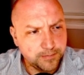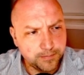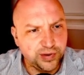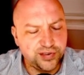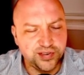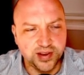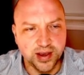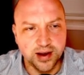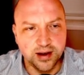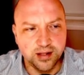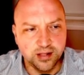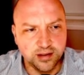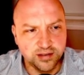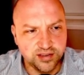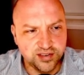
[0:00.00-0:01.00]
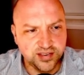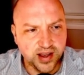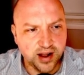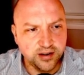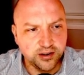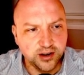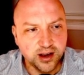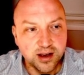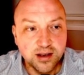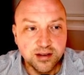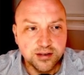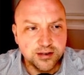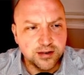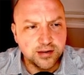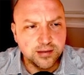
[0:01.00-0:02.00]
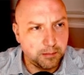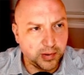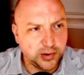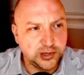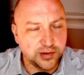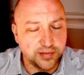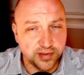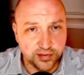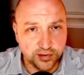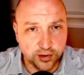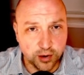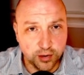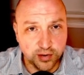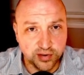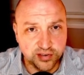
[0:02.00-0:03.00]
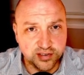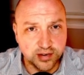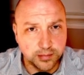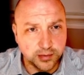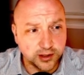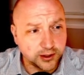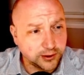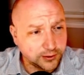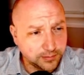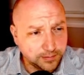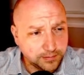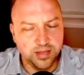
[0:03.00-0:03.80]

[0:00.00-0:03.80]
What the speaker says: We scale and standardize. Much of this code is similar.